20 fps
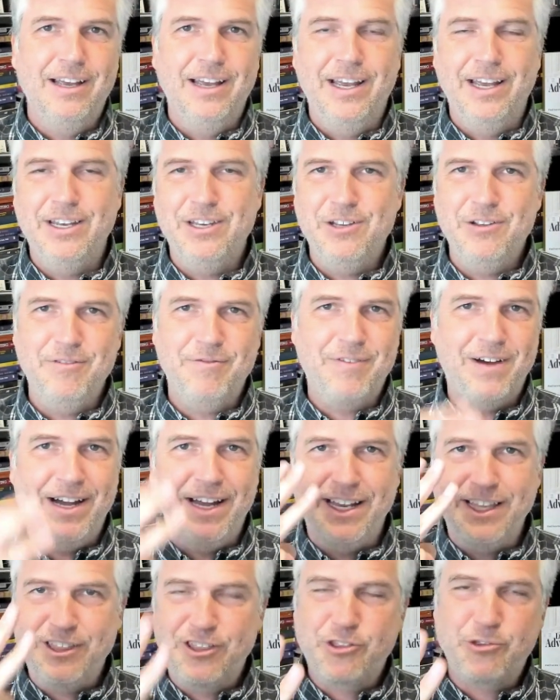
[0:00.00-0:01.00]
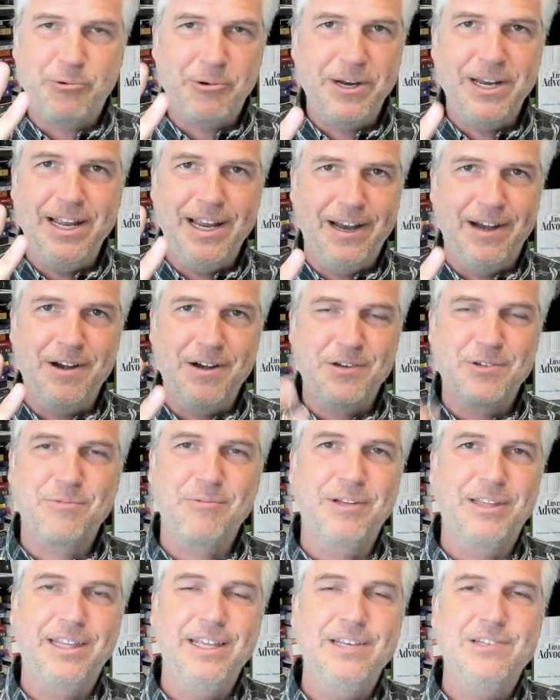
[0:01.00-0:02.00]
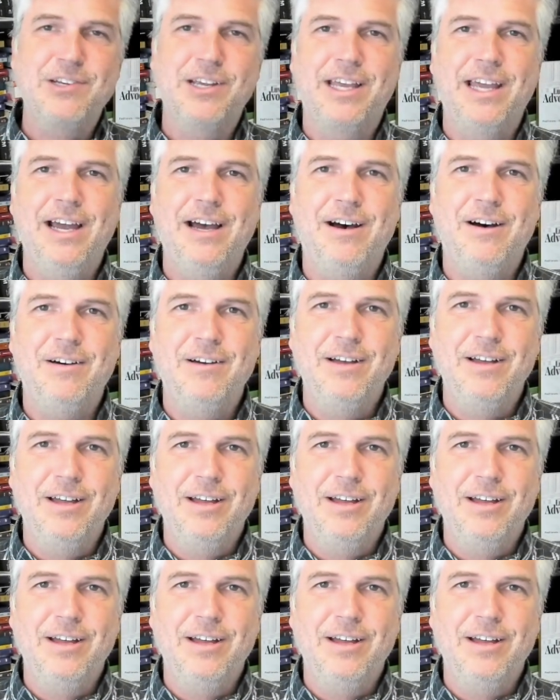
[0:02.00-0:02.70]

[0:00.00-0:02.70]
and you find three errors with each account.